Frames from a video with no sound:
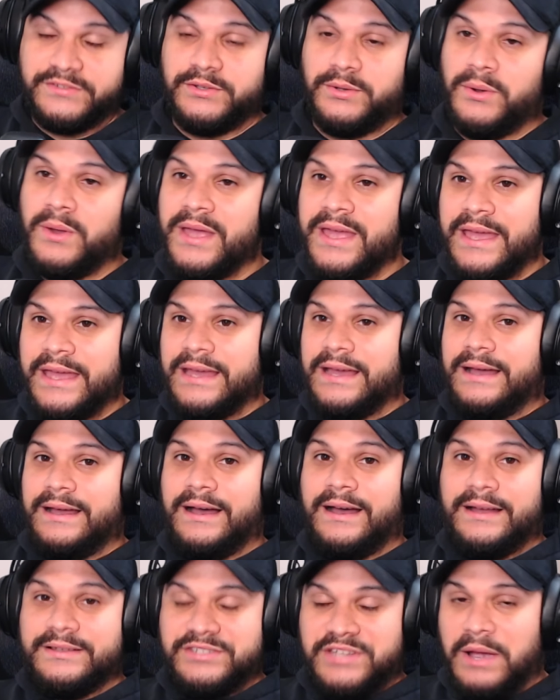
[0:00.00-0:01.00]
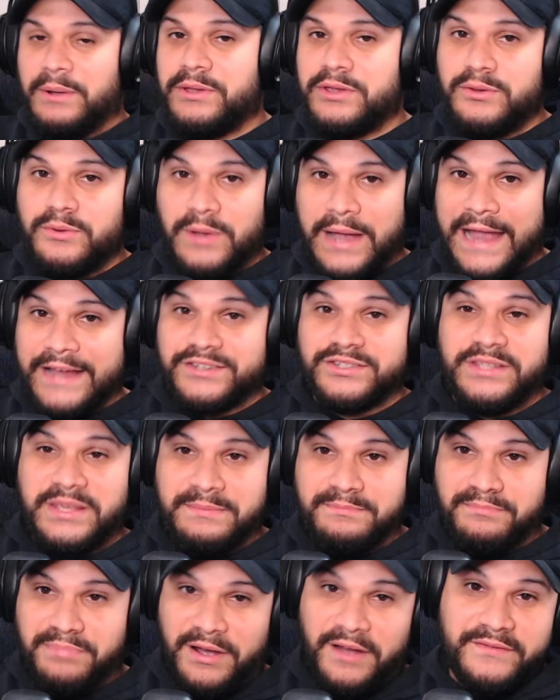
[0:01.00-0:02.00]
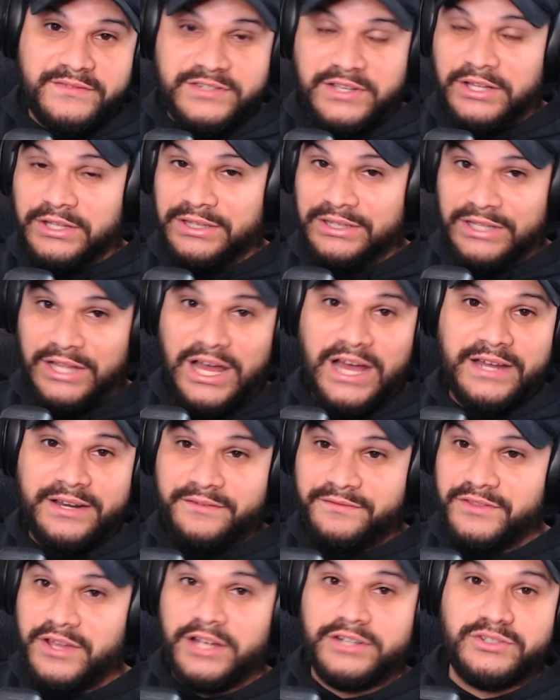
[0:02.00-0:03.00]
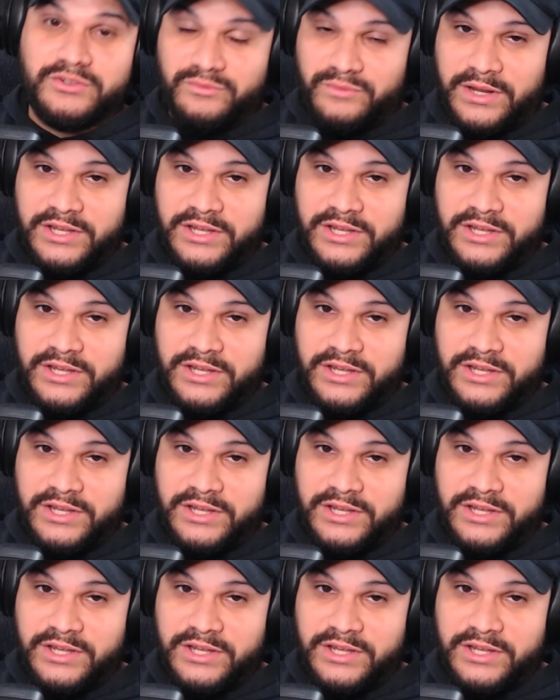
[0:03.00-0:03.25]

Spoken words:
So Jiaoqiu actually buffs a lot of Dr.